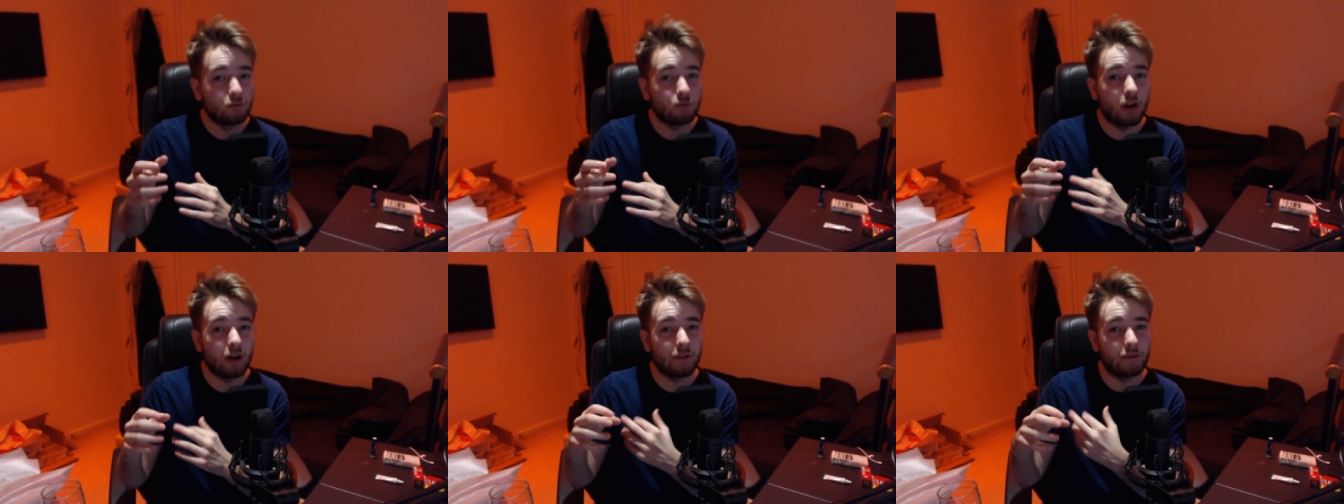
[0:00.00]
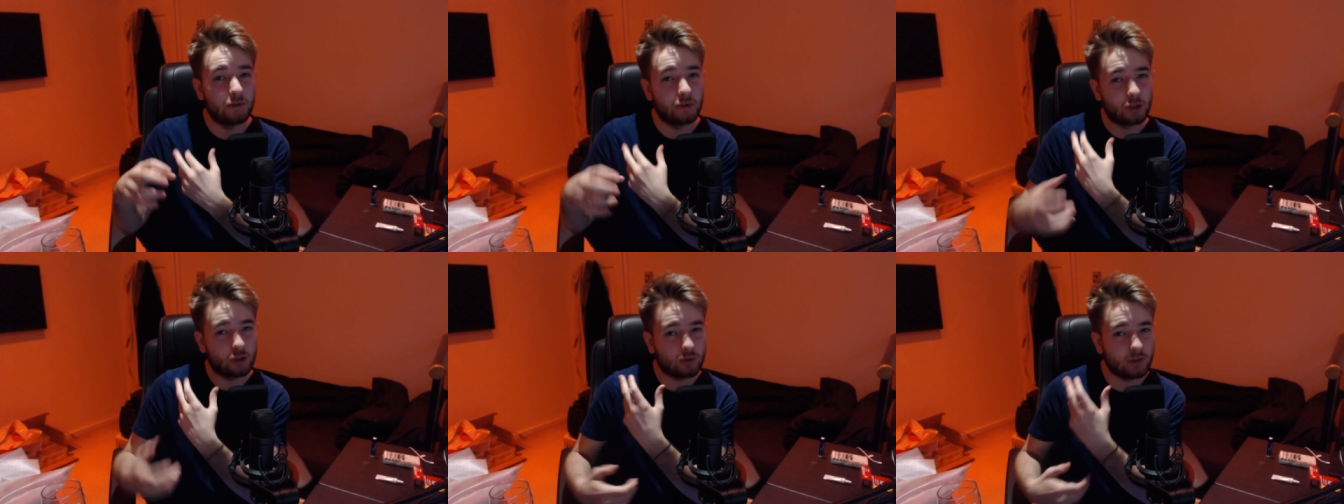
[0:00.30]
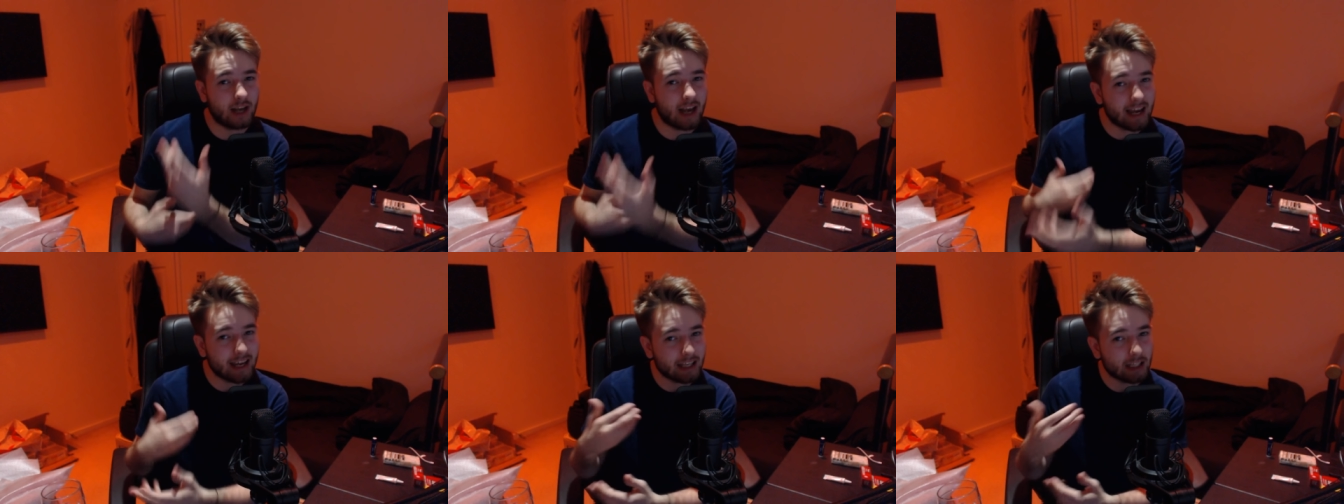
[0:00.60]
rather than
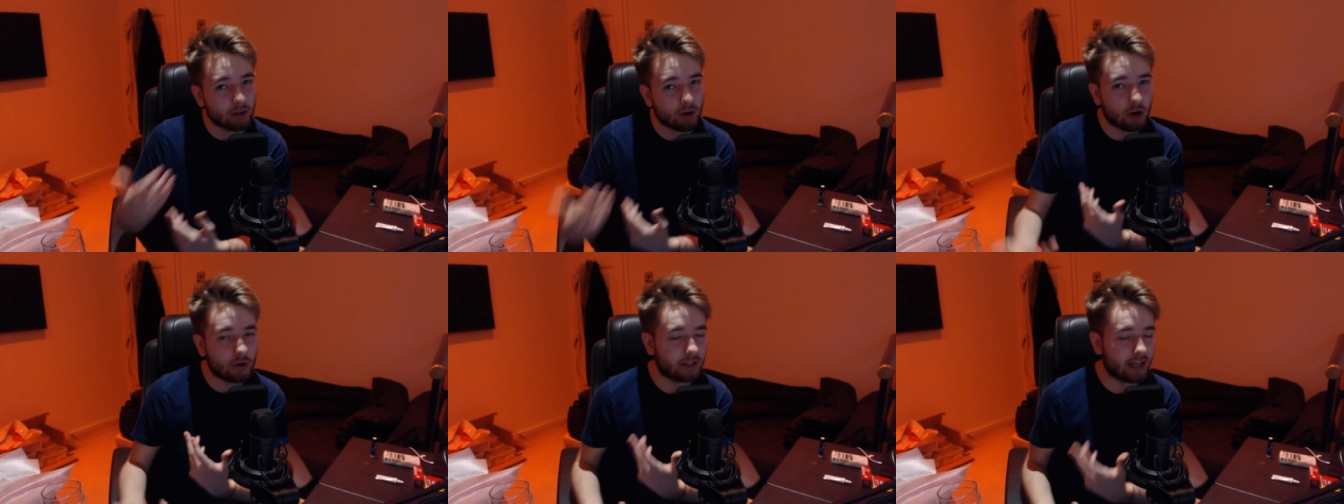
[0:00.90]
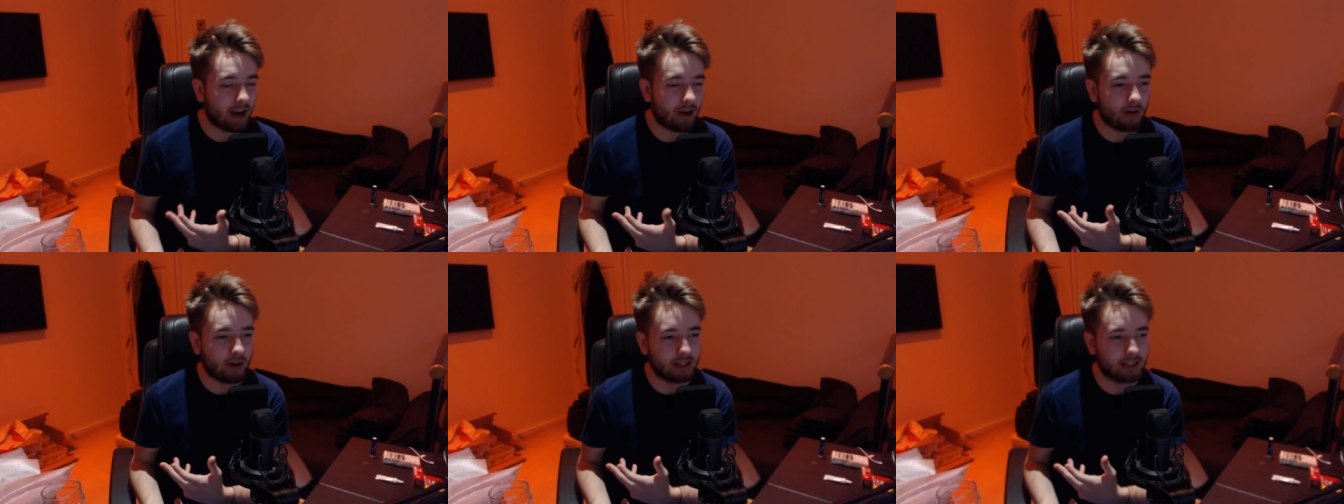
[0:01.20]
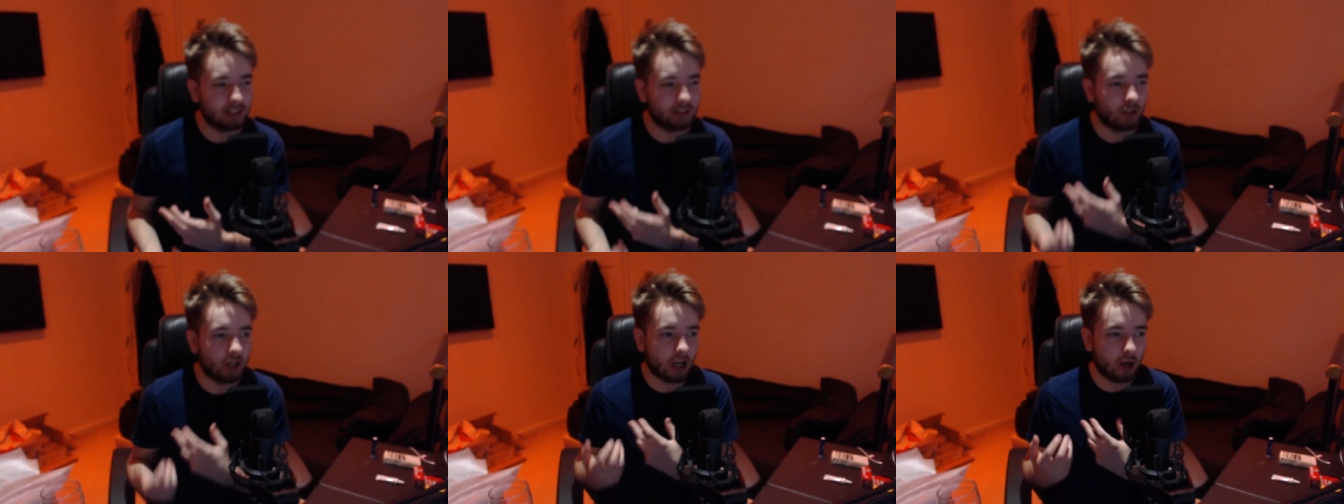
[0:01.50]
creating your own
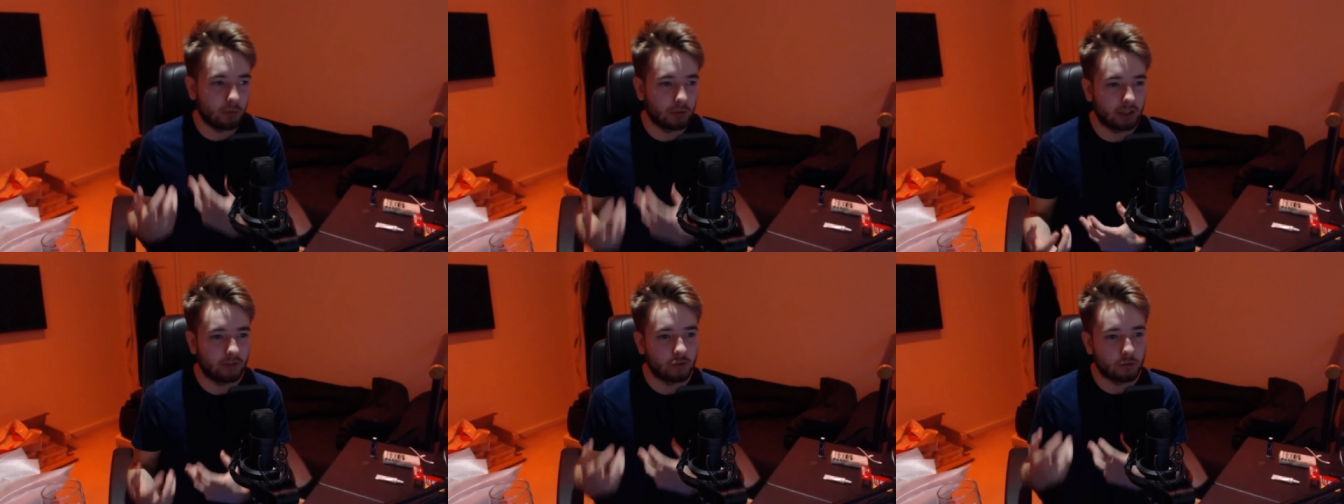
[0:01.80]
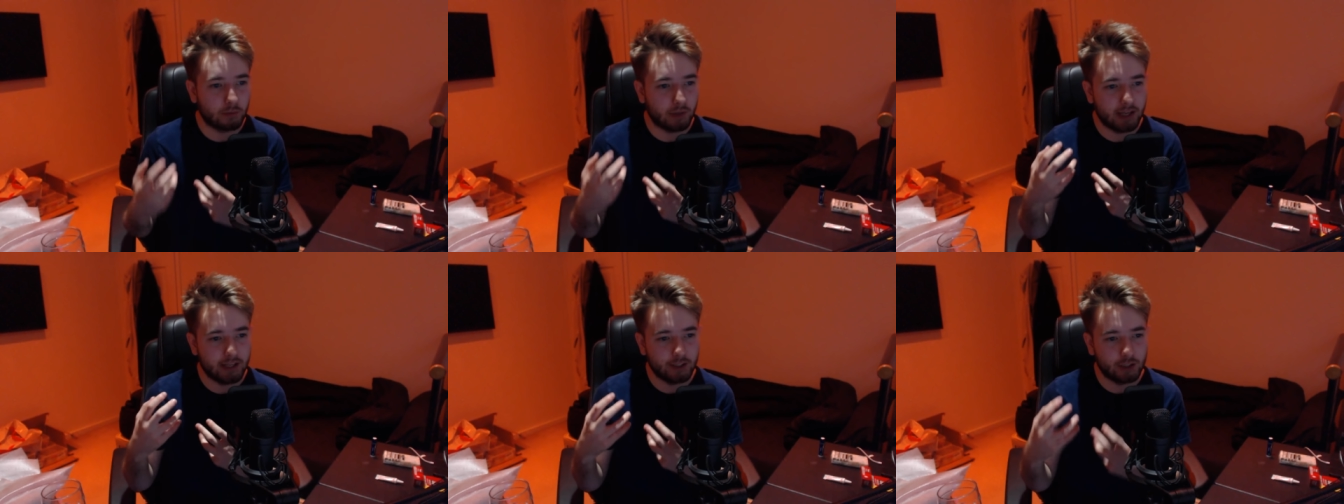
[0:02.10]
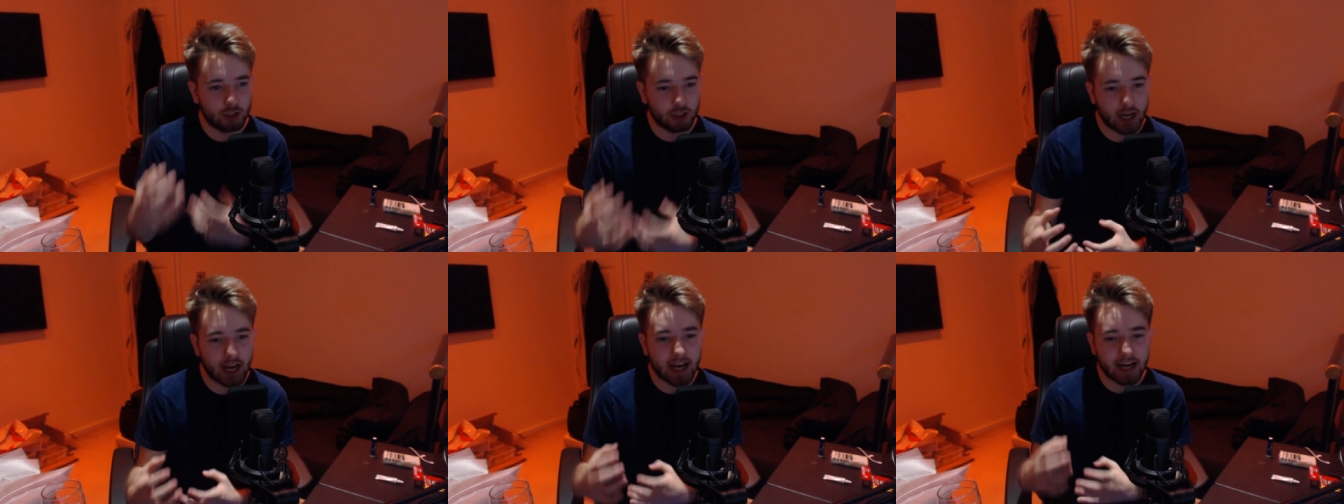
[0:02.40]
character like I would love to play
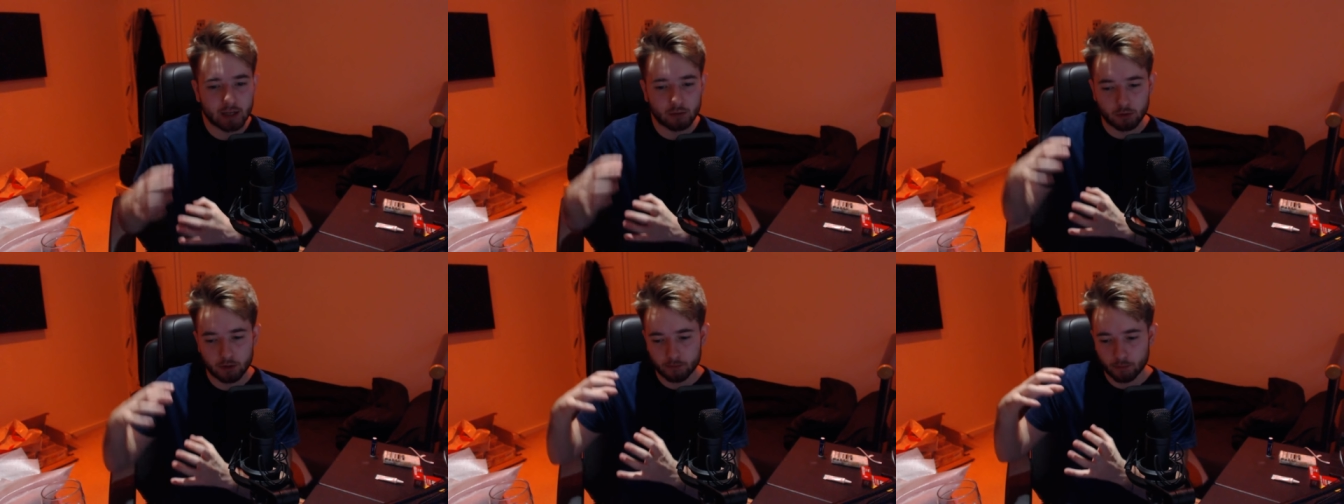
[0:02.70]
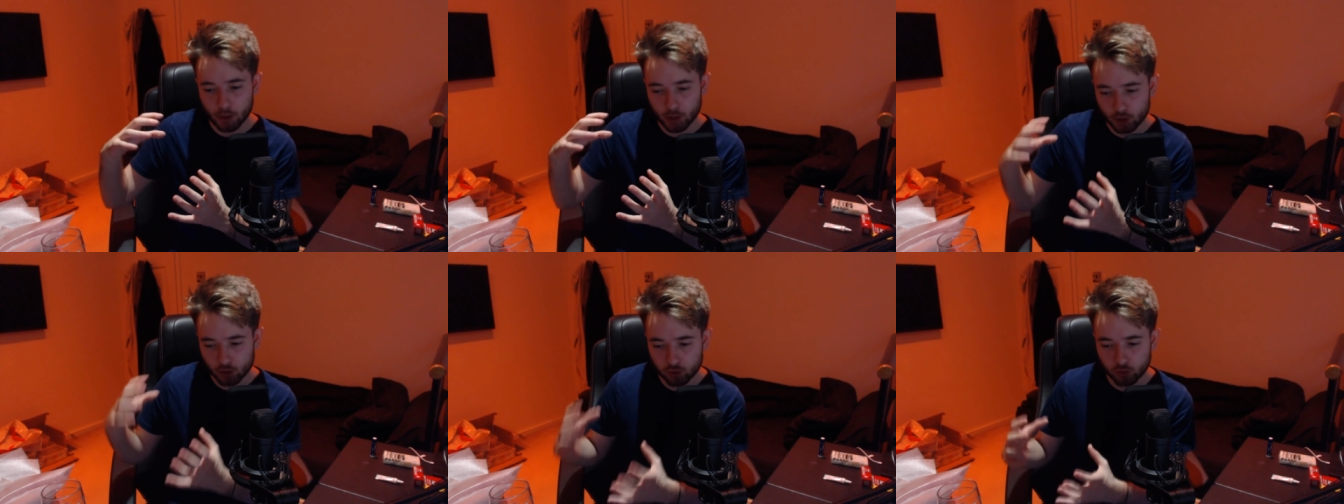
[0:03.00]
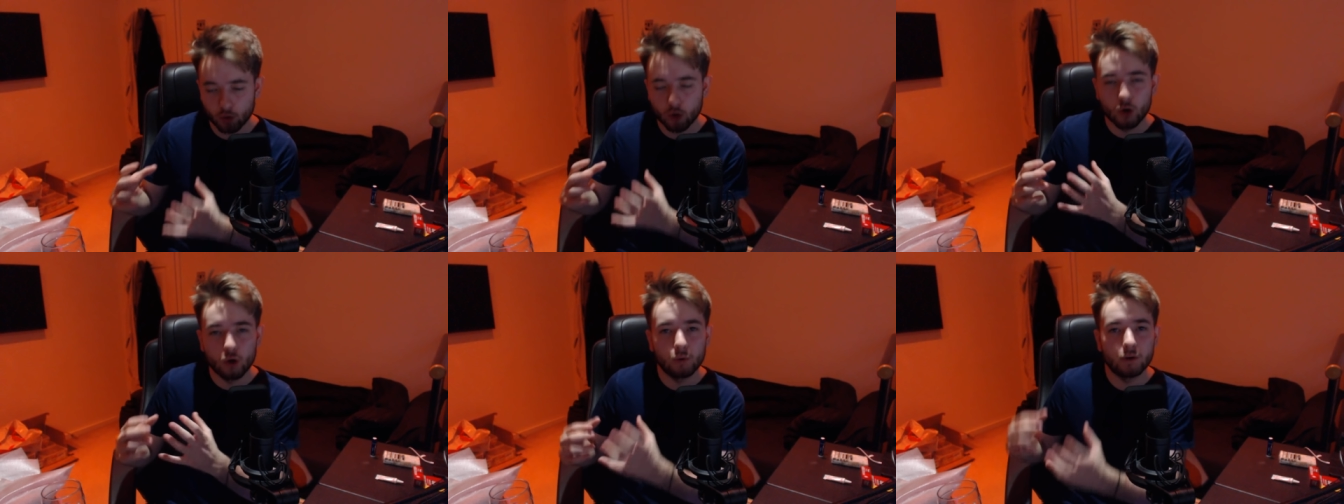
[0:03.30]
as Jade with my
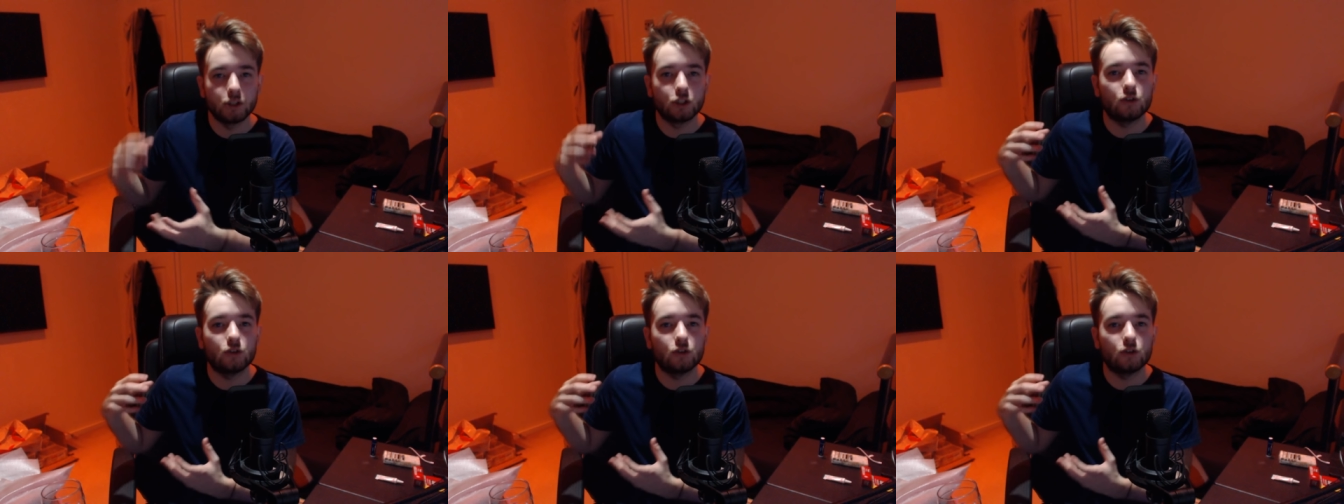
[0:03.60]
crew